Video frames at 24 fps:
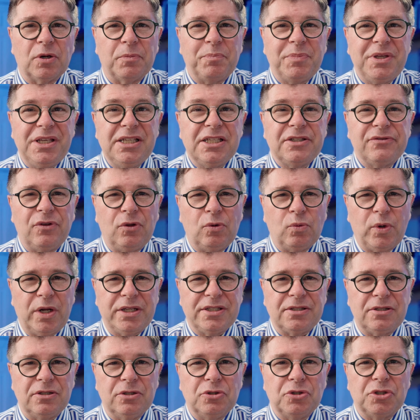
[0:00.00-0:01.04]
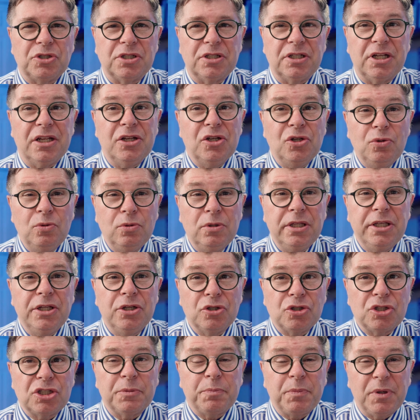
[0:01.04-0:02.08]
a peaceful resolution and new
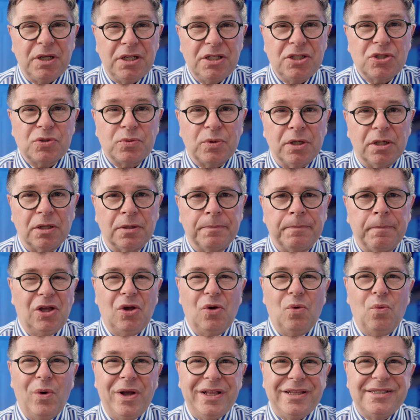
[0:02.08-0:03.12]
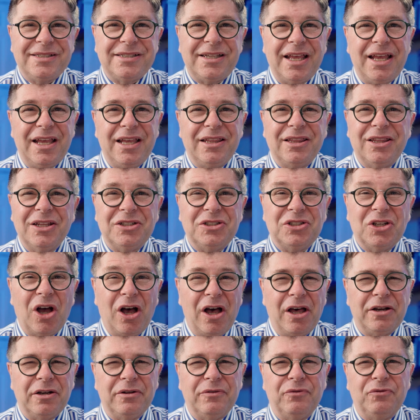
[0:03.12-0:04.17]
leadership in Israel. Wednesday, the
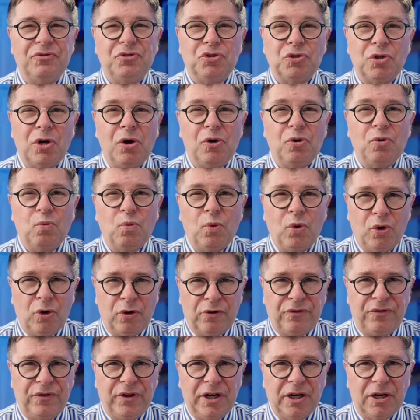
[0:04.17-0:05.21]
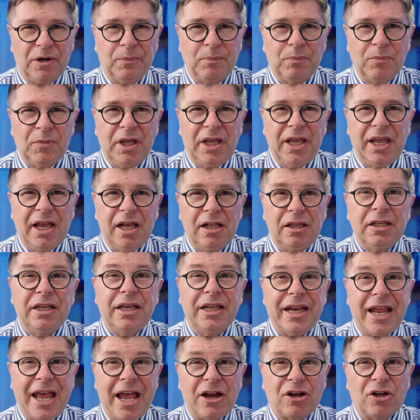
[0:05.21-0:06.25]
dawn of drone warfare.
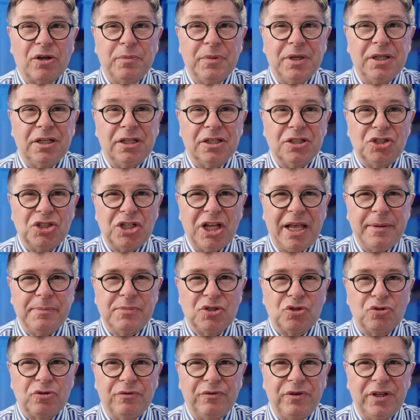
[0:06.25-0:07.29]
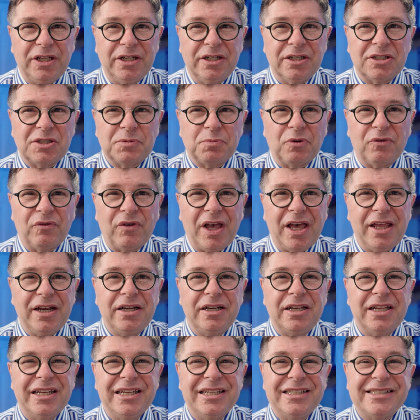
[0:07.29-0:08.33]
Elliot Ackerman and James Stavridis
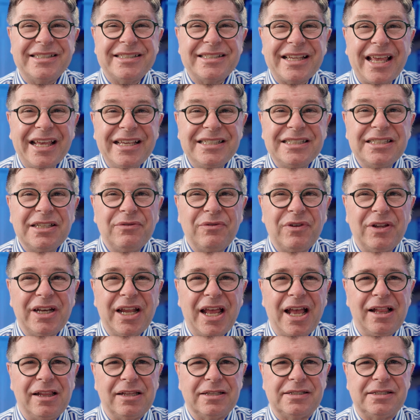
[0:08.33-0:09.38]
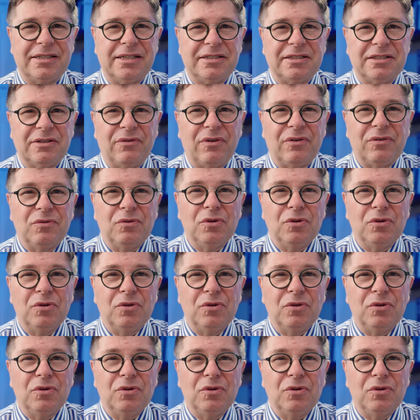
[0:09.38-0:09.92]
provided an incisive analysis of